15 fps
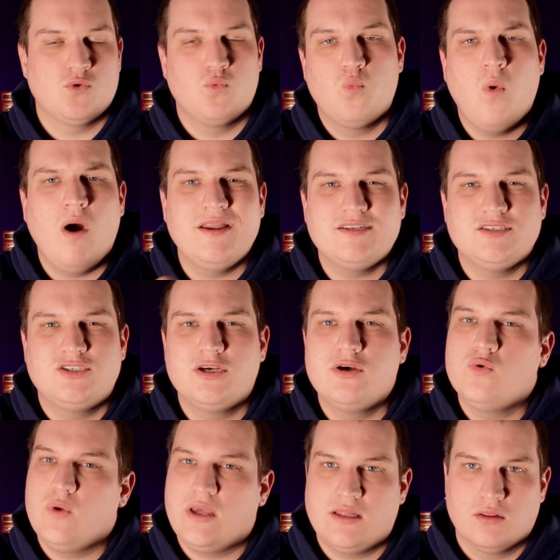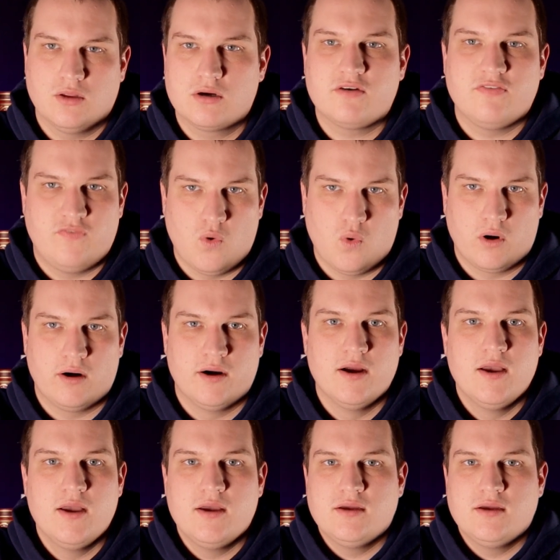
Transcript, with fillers: So what do we look for